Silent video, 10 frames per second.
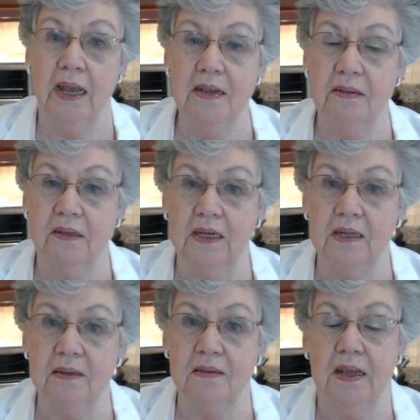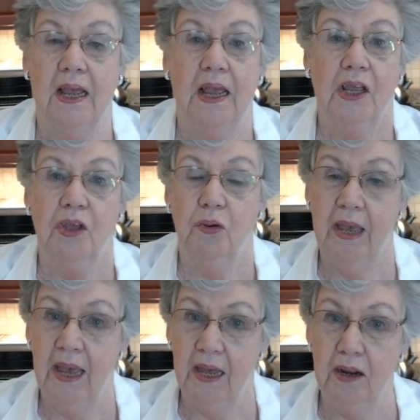hazelnuts. You
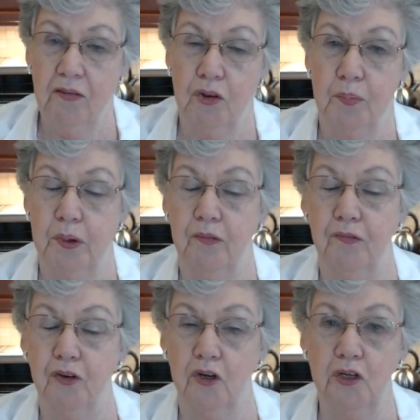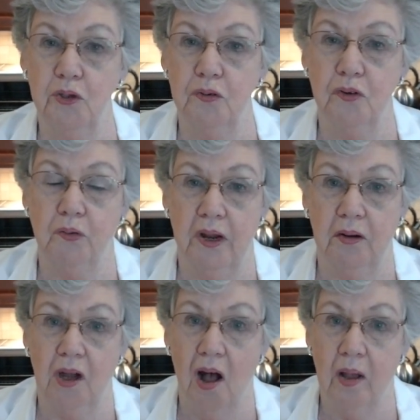can, if you prefer, use
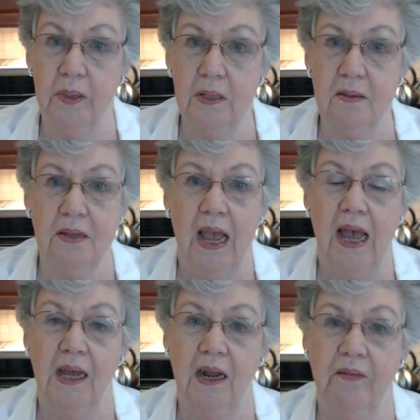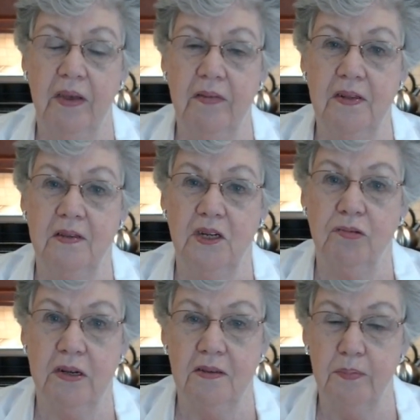ground almonds, and I've even seen
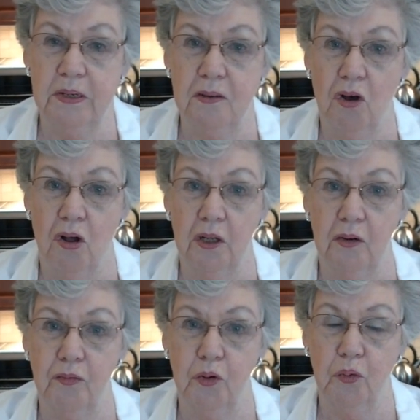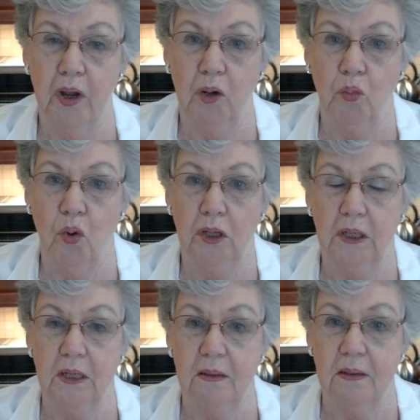recipes calling for ground
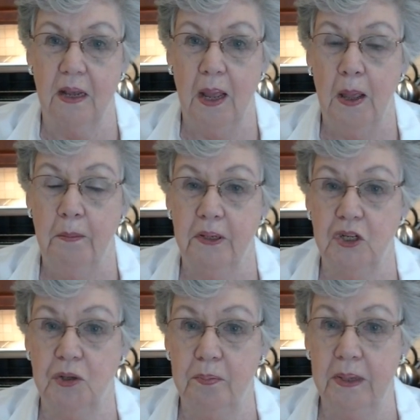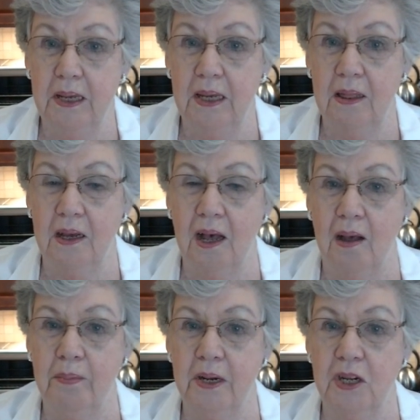walnuts. But to me, the
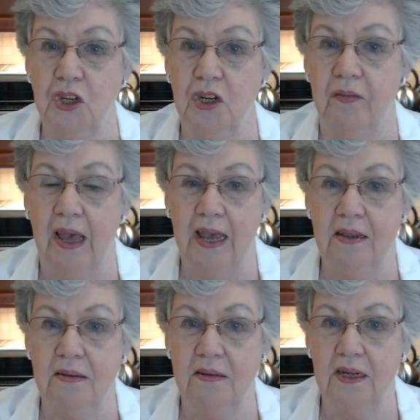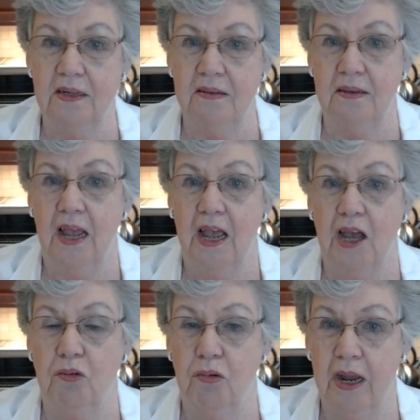combination of hazelnuts
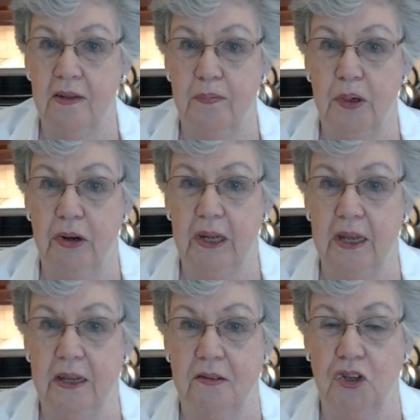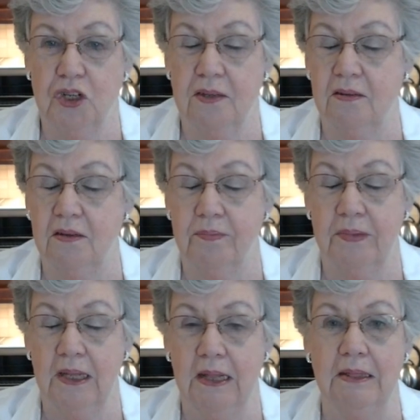and raspberry is just
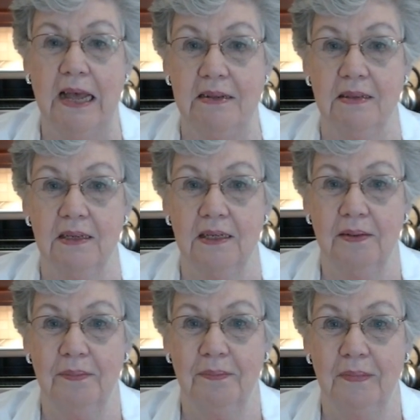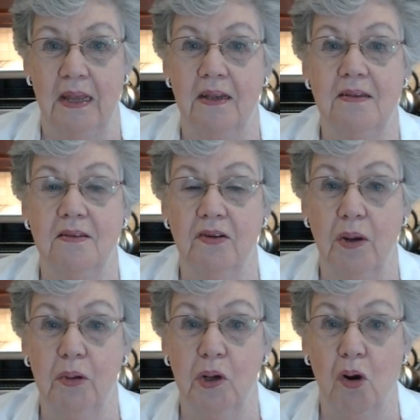classic. So
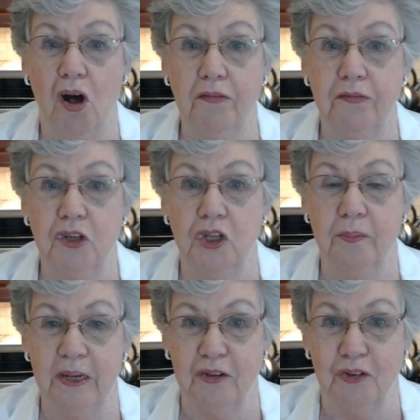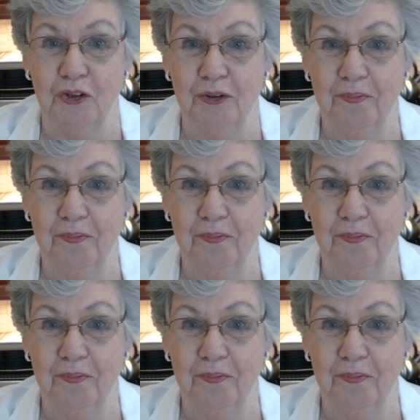now we'll go off to the mixer.